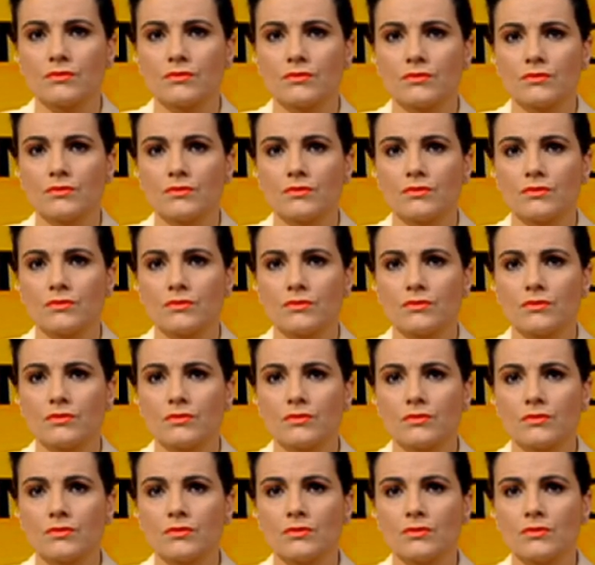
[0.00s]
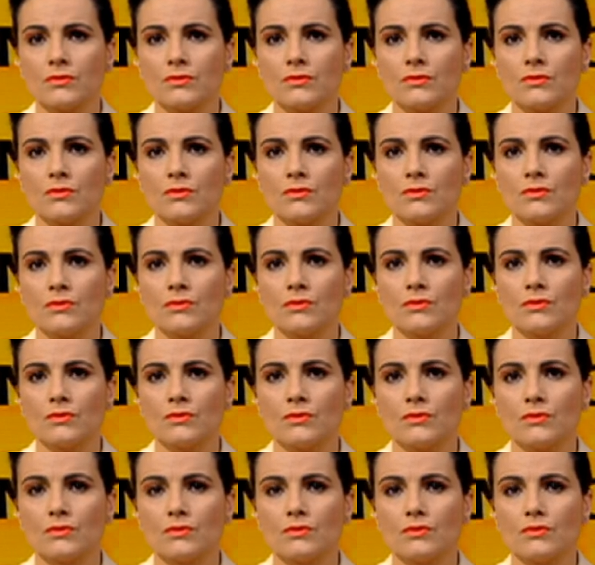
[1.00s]

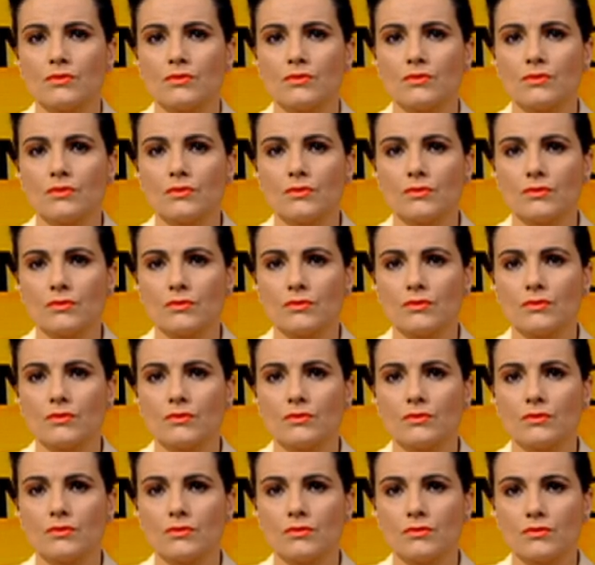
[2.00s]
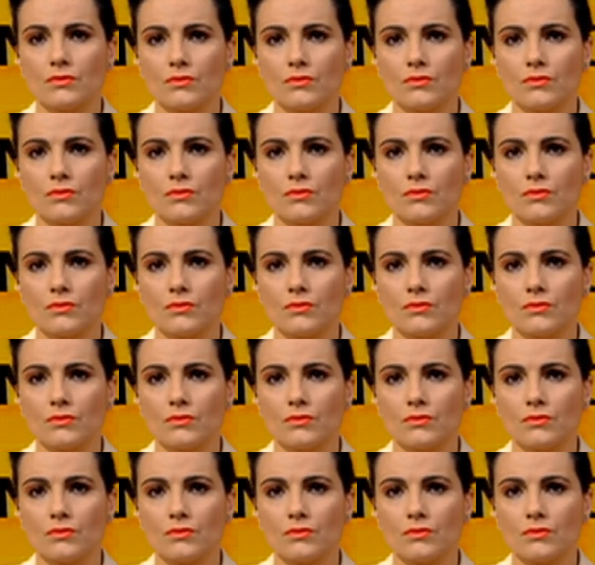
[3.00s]
[no speech]